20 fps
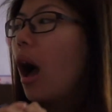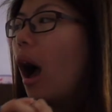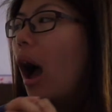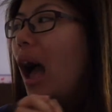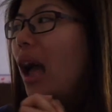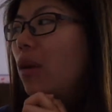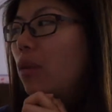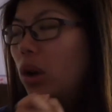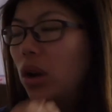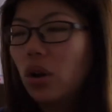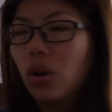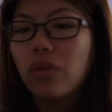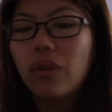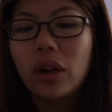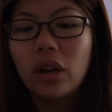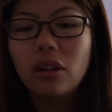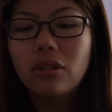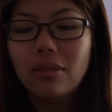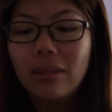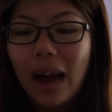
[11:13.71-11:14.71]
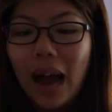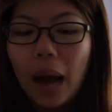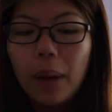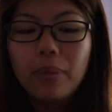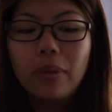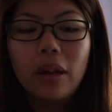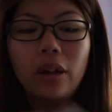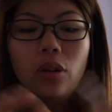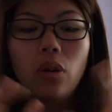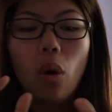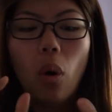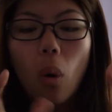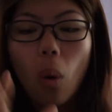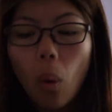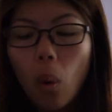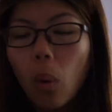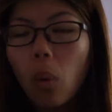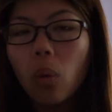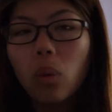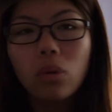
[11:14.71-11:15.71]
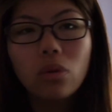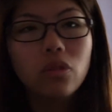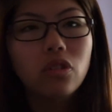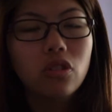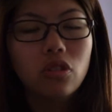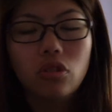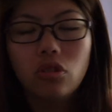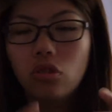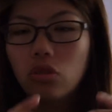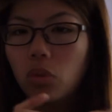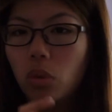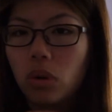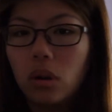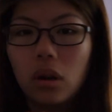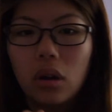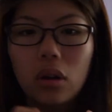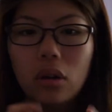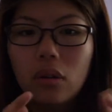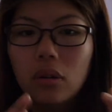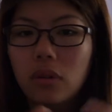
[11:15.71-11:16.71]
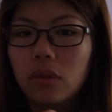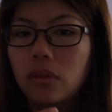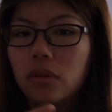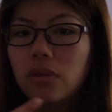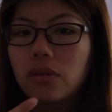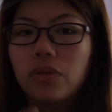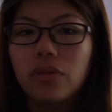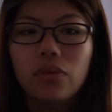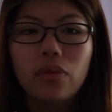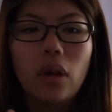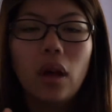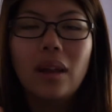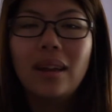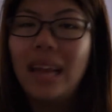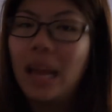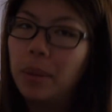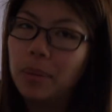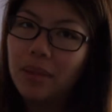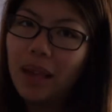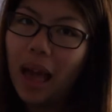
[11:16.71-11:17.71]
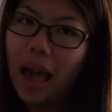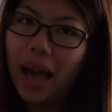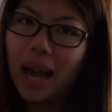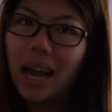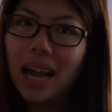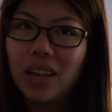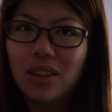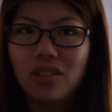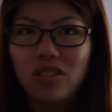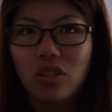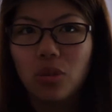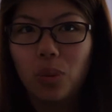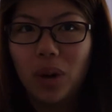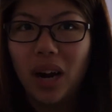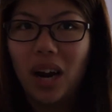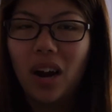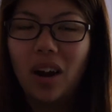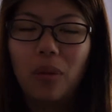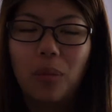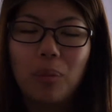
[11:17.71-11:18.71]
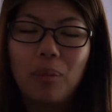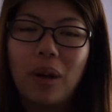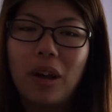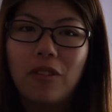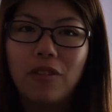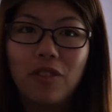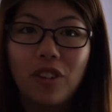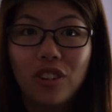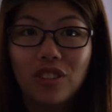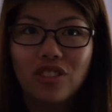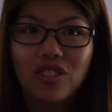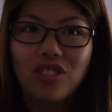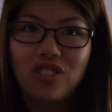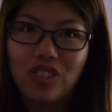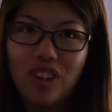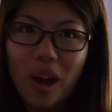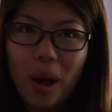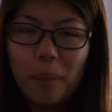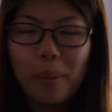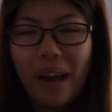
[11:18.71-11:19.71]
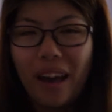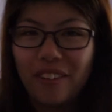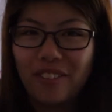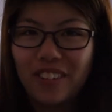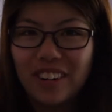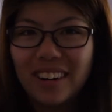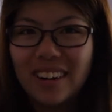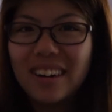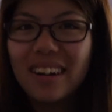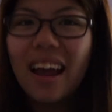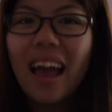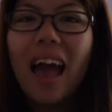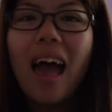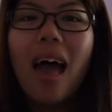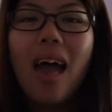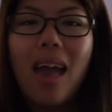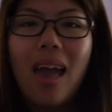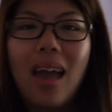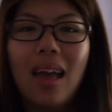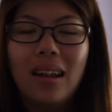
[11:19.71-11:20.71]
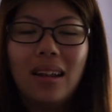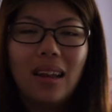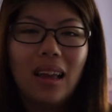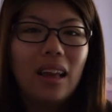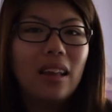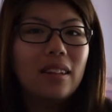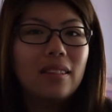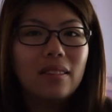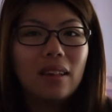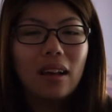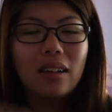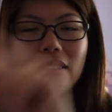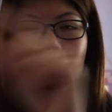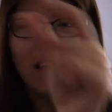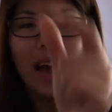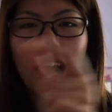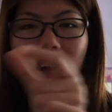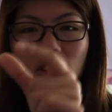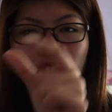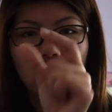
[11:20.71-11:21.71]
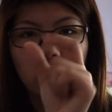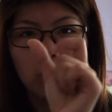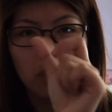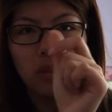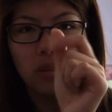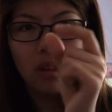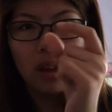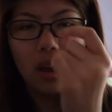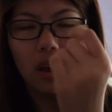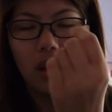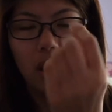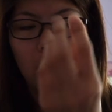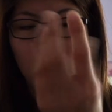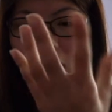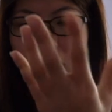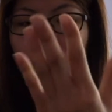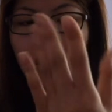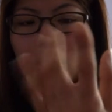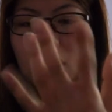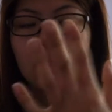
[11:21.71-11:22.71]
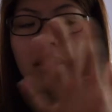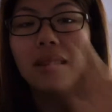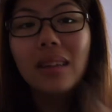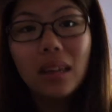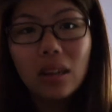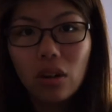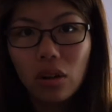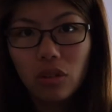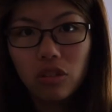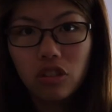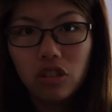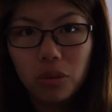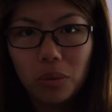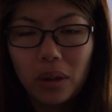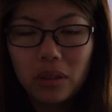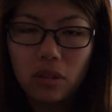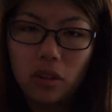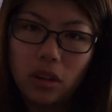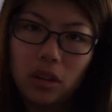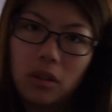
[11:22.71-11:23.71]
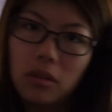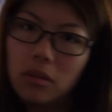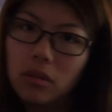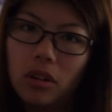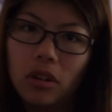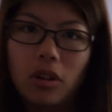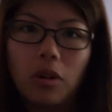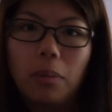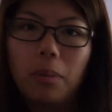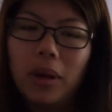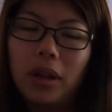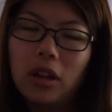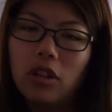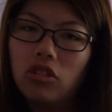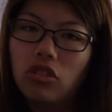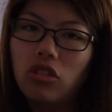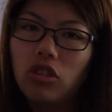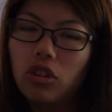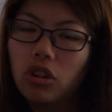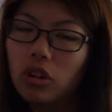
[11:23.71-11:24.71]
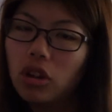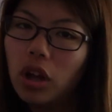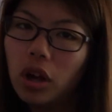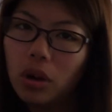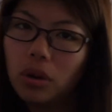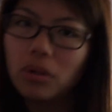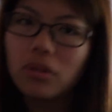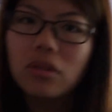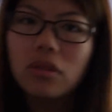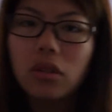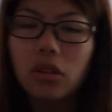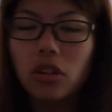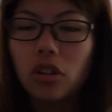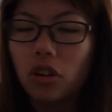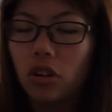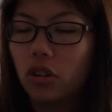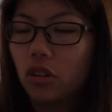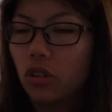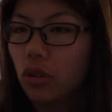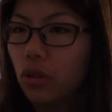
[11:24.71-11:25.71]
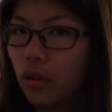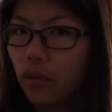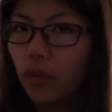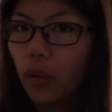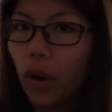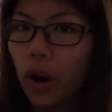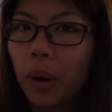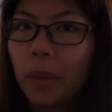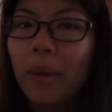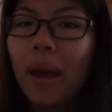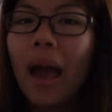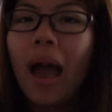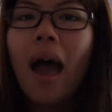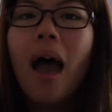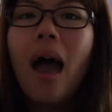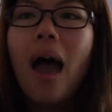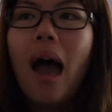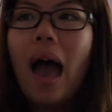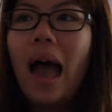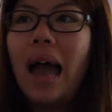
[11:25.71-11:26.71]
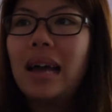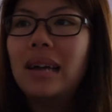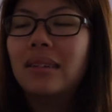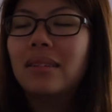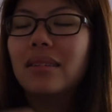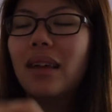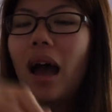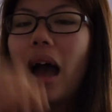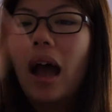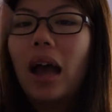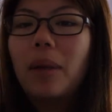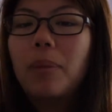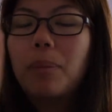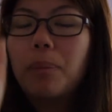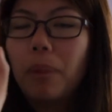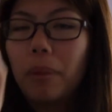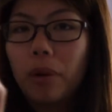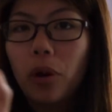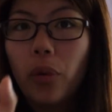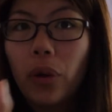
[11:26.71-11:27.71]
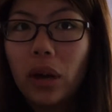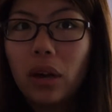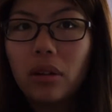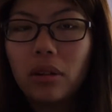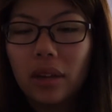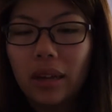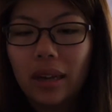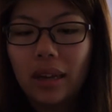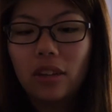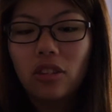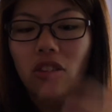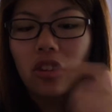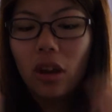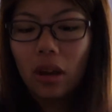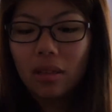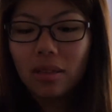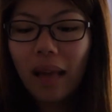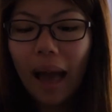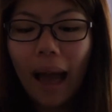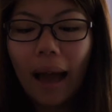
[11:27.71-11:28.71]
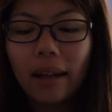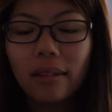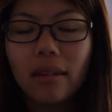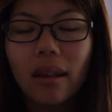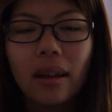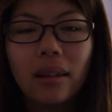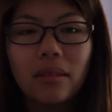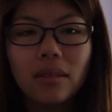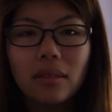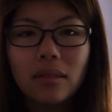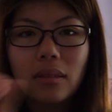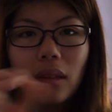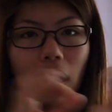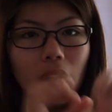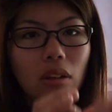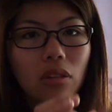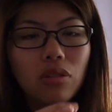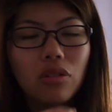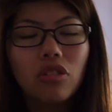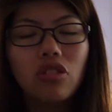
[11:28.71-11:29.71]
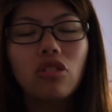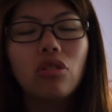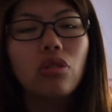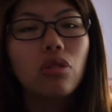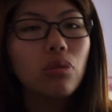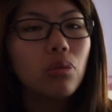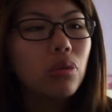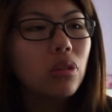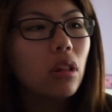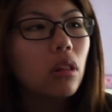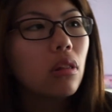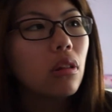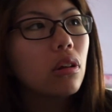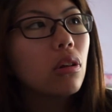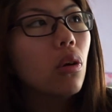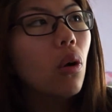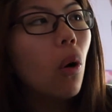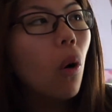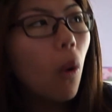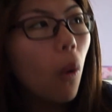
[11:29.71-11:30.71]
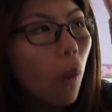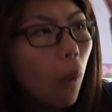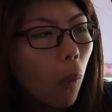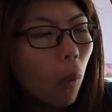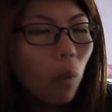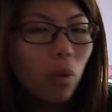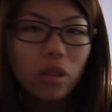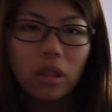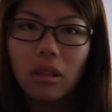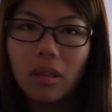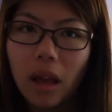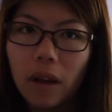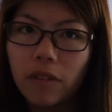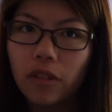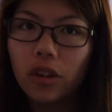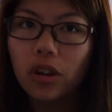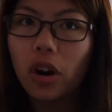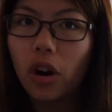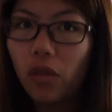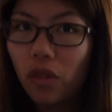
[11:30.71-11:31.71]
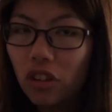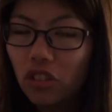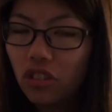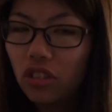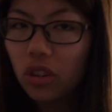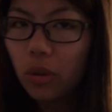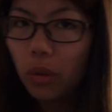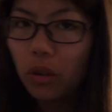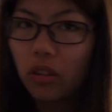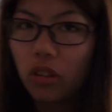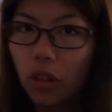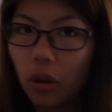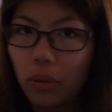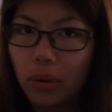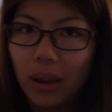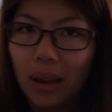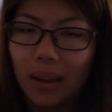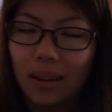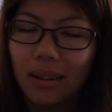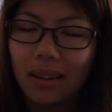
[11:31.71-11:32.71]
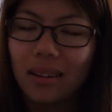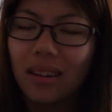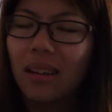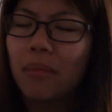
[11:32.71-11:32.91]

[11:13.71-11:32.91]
I went over and grabbed an old sort of name tag I used to wear at my first job ever, and it's attached with a needle to it, so you can, pin it to your clothes, your uniform. And I quickly took that and stuck it through the little hole where the lever originally was located.